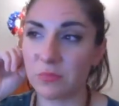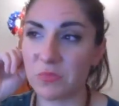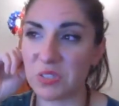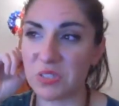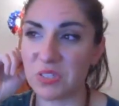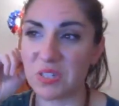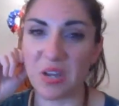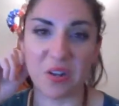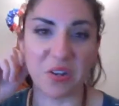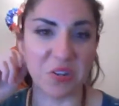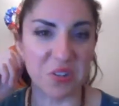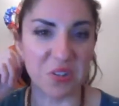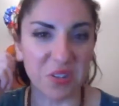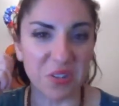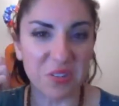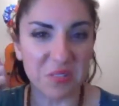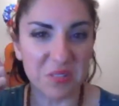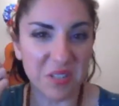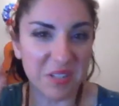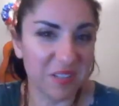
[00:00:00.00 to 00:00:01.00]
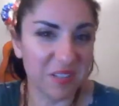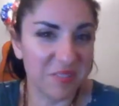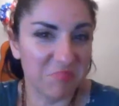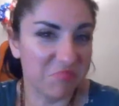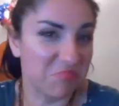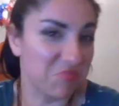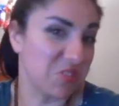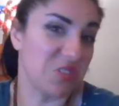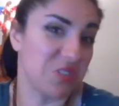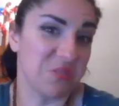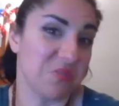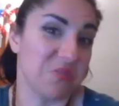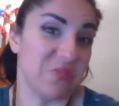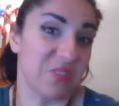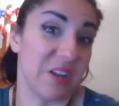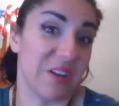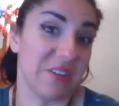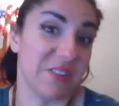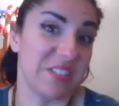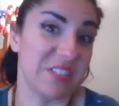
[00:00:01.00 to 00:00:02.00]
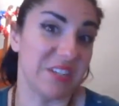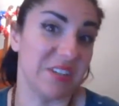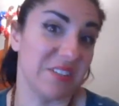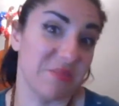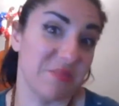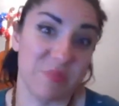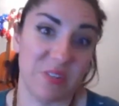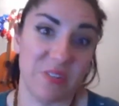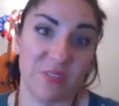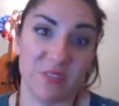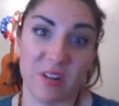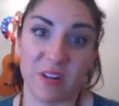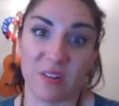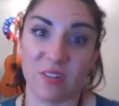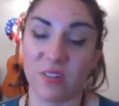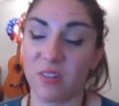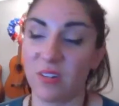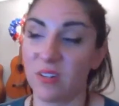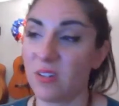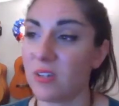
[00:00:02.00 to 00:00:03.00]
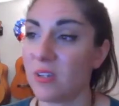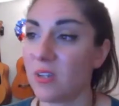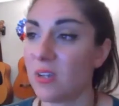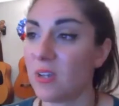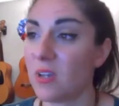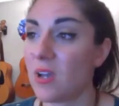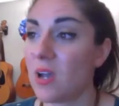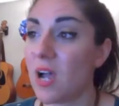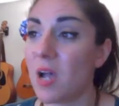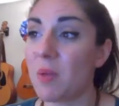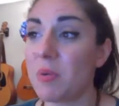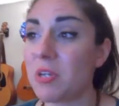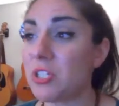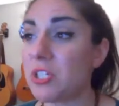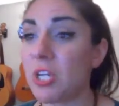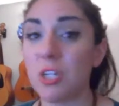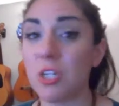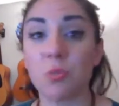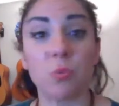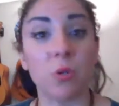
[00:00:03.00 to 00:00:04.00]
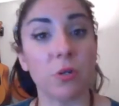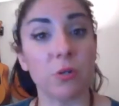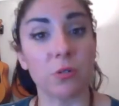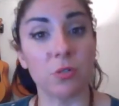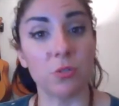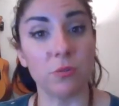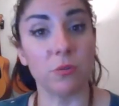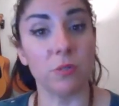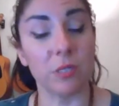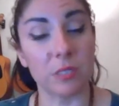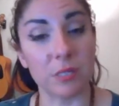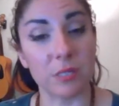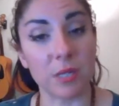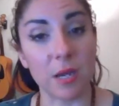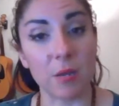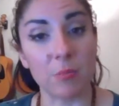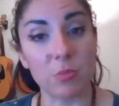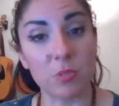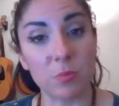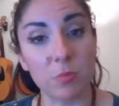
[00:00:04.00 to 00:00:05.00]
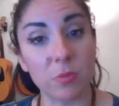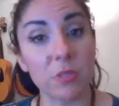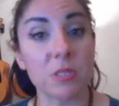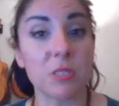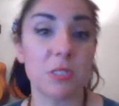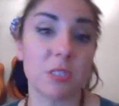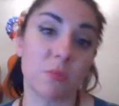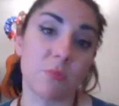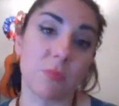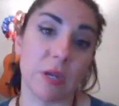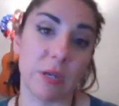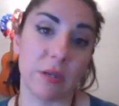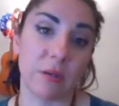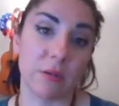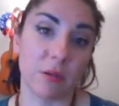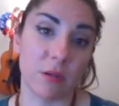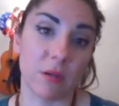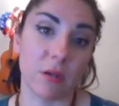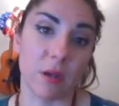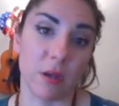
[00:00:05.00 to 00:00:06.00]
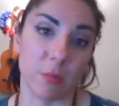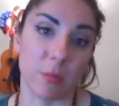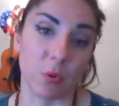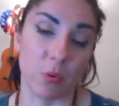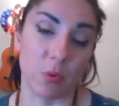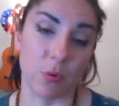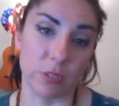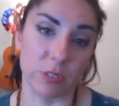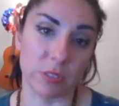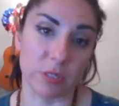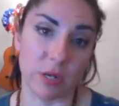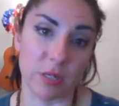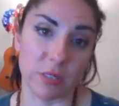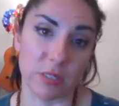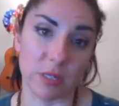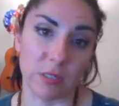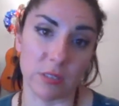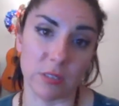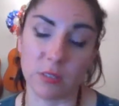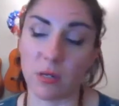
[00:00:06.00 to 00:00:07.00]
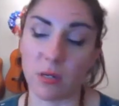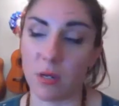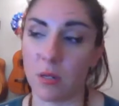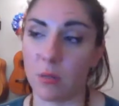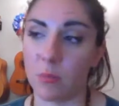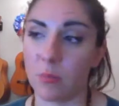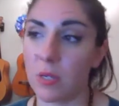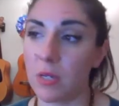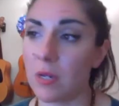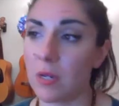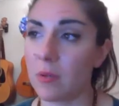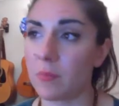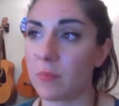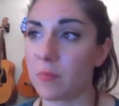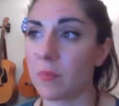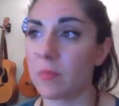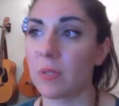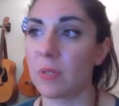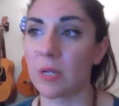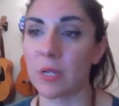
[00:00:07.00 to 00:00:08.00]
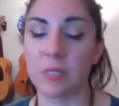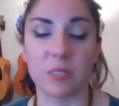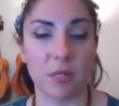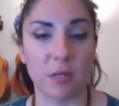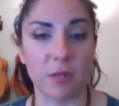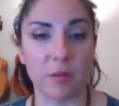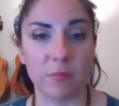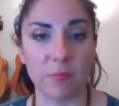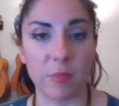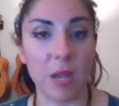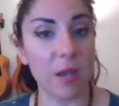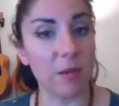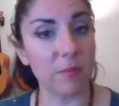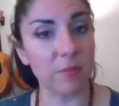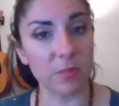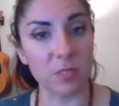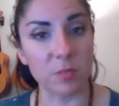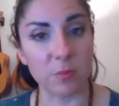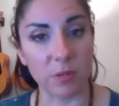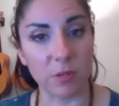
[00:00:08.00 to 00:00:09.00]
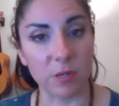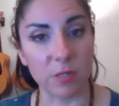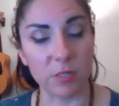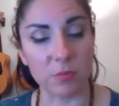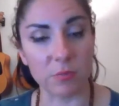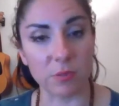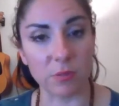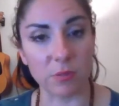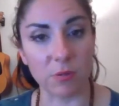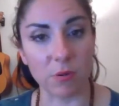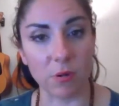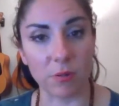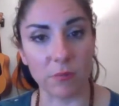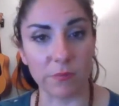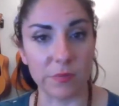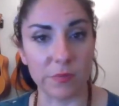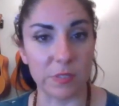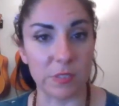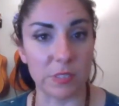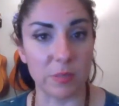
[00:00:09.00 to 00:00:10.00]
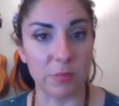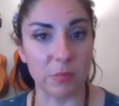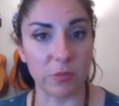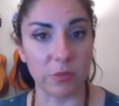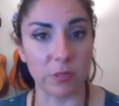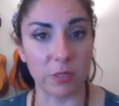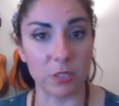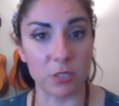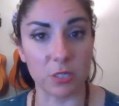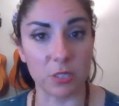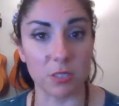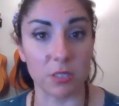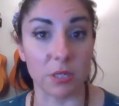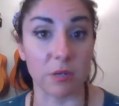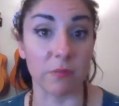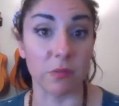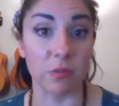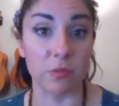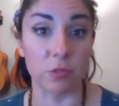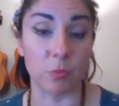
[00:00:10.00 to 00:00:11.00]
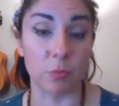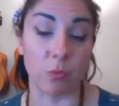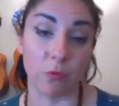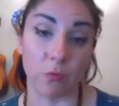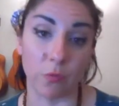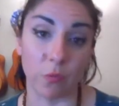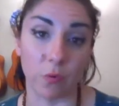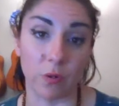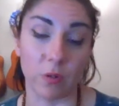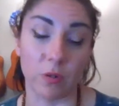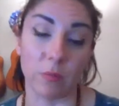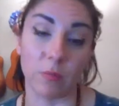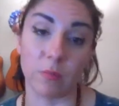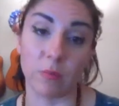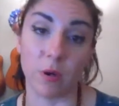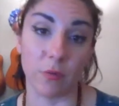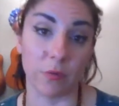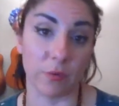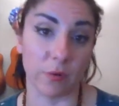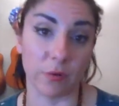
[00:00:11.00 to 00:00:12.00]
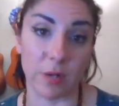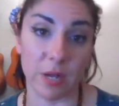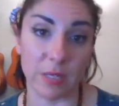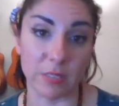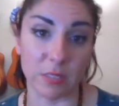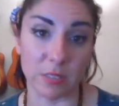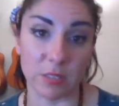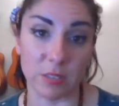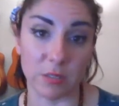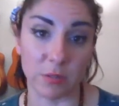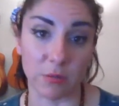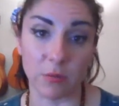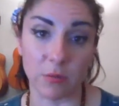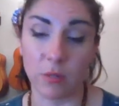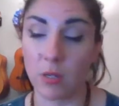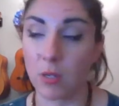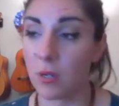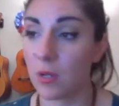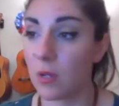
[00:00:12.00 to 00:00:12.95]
just not good. Just flat out say they're not good. I might change one or two of these labs, but this is my course content. And like I said, I have experience with all of these simulations that I've used before in other classes. So